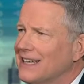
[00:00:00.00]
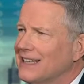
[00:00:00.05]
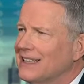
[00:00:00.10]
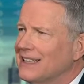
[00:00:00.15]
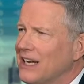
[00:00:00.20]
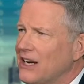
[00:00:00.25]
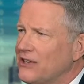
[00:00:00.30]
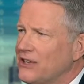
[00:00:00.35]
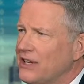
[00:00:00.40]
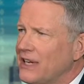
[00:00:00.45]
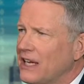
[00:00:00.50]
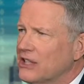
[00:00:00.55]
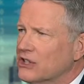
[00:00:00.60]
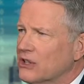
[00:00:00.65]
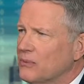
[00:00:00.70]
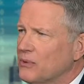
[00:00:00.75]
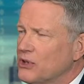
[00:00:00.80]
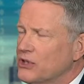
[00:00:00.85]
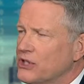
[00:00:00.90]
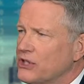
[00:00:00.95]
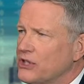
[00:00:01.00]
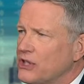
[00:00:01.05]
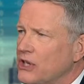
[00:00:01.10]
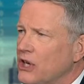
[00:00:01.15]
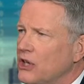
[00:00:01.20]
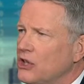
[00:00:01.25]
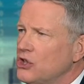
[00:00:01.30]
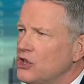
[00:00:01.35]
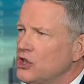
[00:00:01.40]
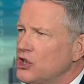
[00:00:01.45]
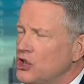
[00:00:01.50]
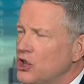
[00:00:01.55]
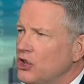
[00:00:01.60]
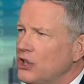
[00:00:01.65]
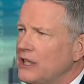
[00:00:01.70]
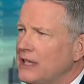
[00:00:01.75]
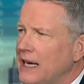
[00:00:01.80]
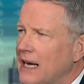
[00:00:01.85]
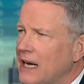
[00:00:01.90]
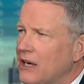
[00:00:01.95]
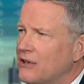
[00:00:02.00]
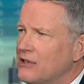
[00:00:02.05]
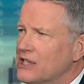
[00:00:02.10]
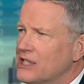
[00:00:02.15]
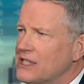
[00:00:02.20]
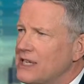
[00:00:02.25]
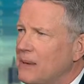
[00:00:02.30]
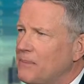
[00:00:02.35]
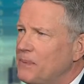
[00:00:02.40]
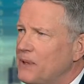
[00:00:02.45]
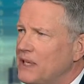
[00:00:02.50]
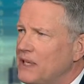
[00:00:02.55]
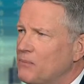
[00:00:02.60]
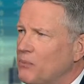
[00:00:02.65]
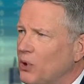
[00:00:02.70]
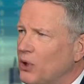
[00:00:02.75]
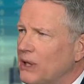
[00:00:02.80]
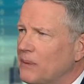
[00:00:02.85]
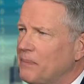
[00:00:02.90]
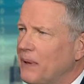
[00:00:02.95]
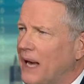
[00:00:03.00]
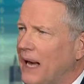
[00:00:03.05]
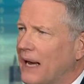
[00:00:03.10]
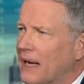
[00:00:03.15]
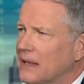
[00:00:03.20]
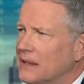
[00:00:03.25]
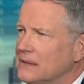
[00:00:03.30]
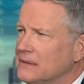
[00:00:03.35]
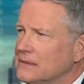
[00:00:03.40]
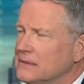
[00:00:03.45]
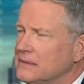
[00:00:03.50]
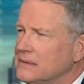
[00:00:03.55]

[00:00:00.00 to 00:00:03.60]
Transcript: declared the national emergency? Should Congress step in and pull it back?